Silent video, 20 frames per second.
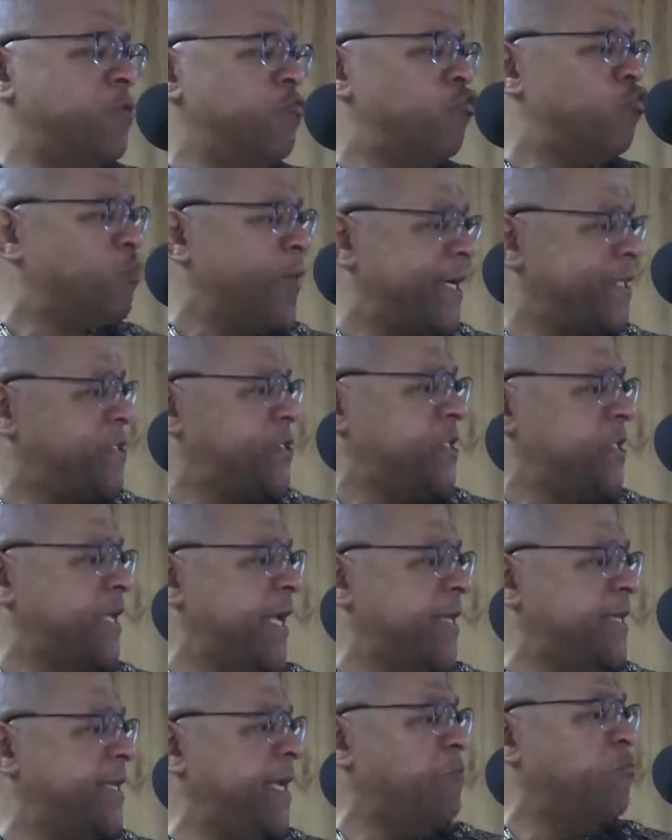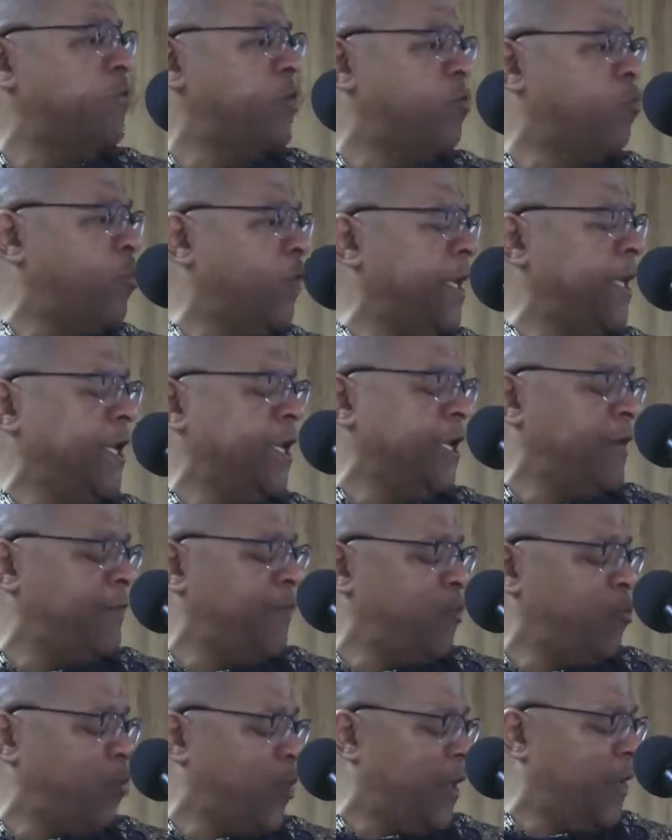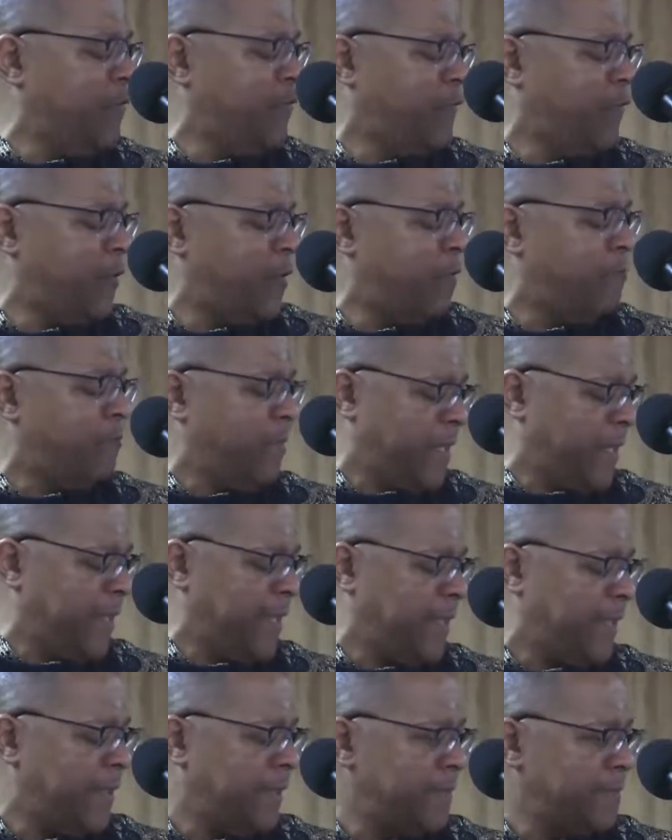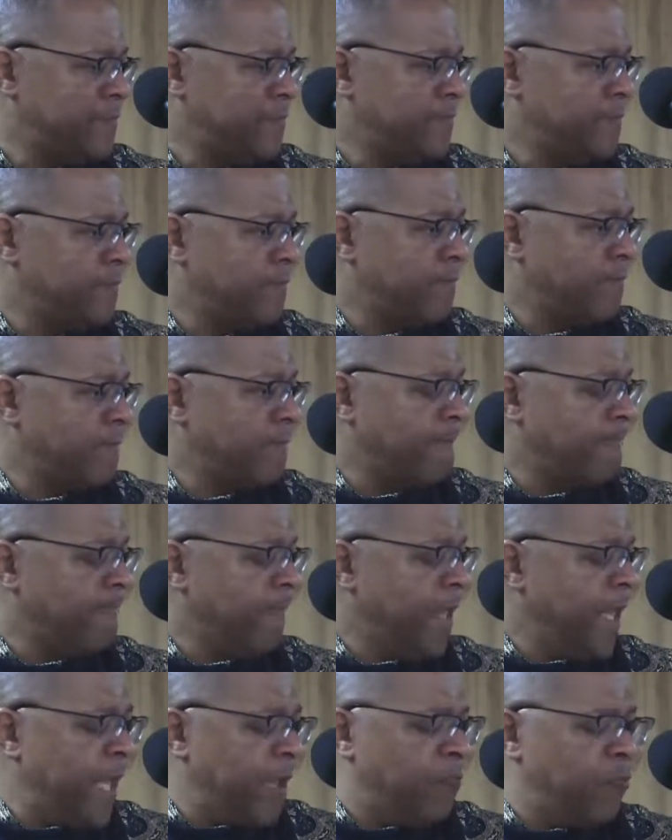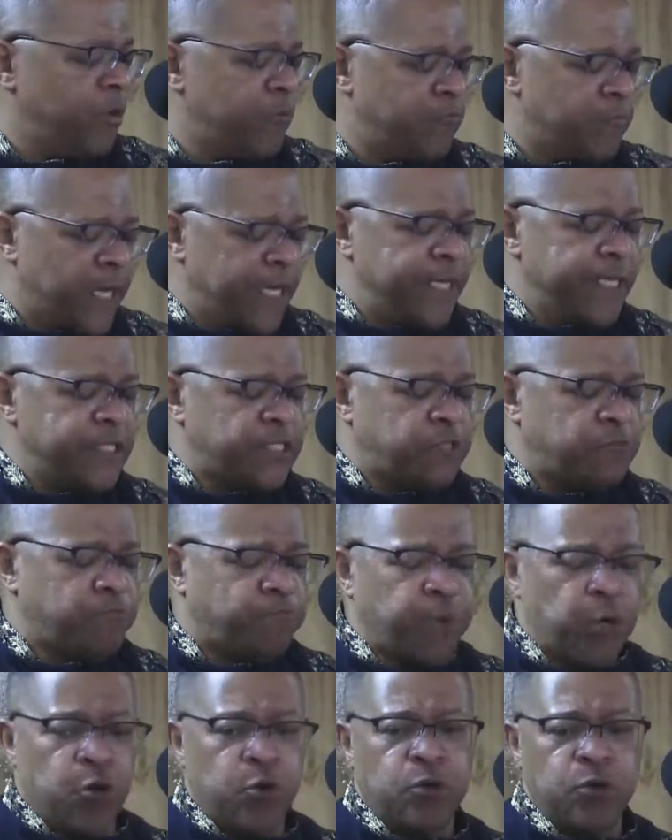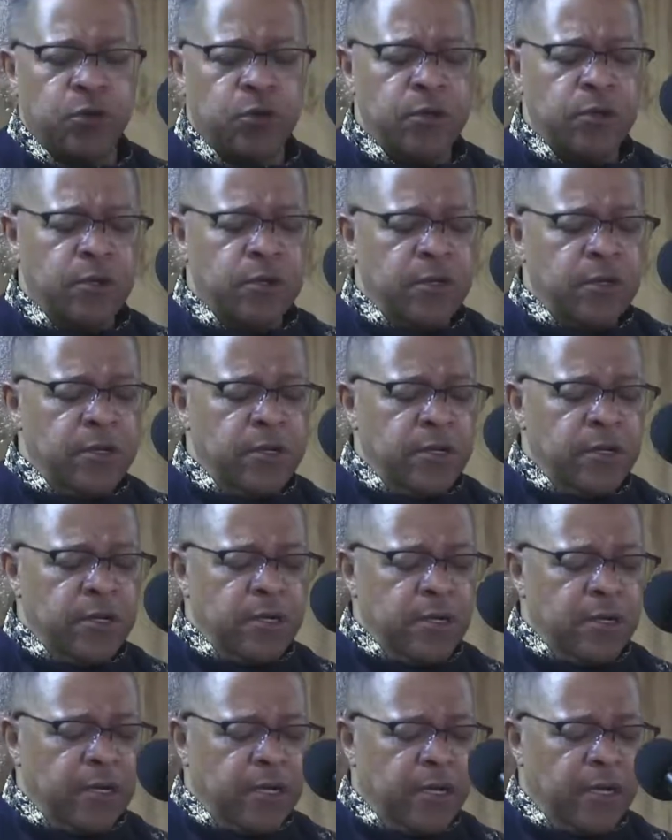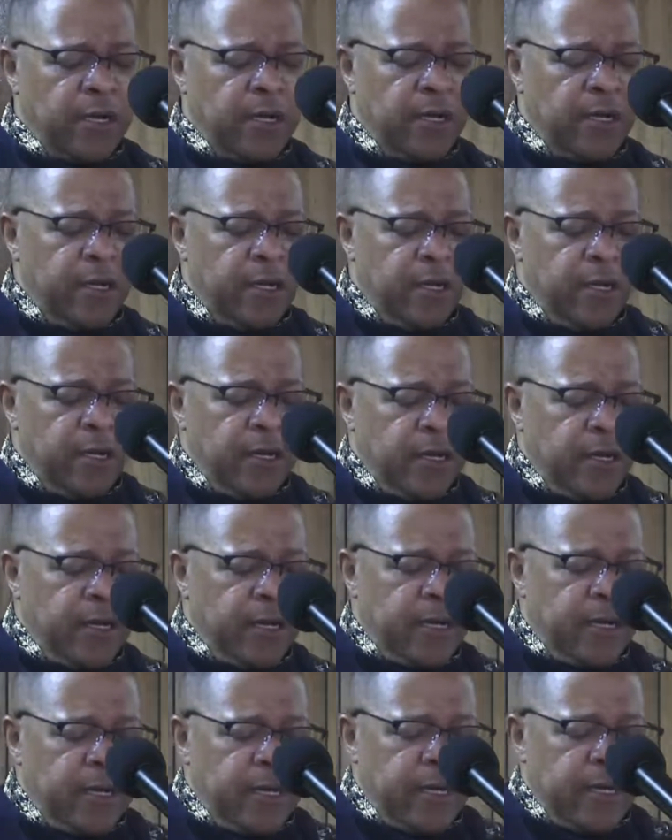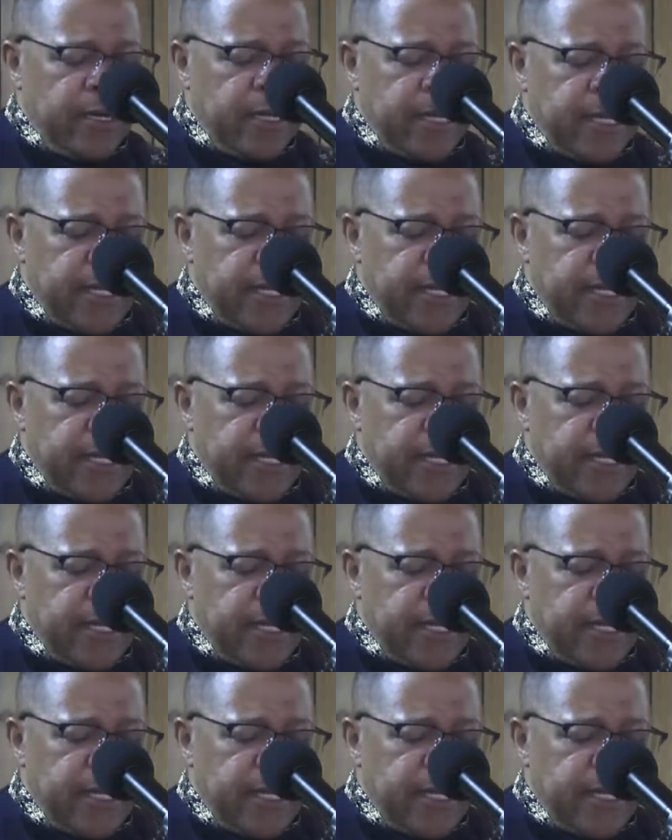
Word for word: in the direction that they would have went in if it wasn't for the money. And when money spoke uh, uh,